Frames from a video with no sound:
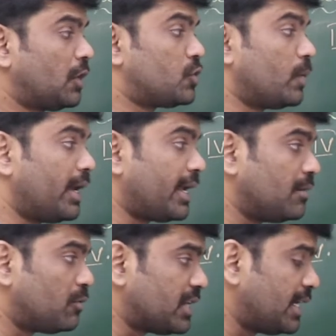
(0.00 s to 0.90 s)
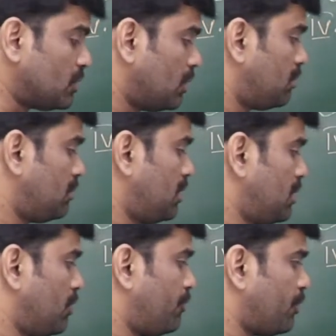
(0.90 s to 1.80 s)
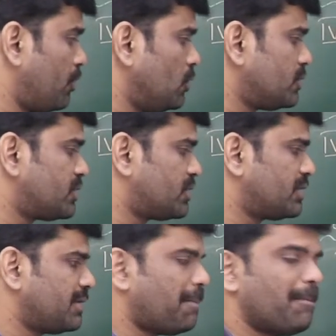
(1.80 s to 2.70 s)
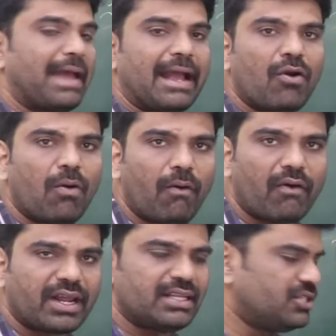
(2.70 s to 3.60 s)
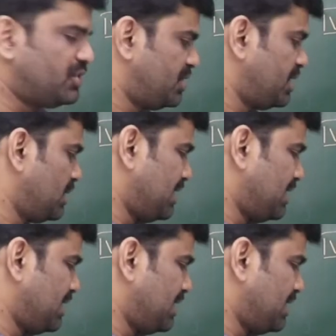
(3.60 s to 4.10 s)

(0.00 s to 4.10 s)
sugarcane potato, fruits, mango orange,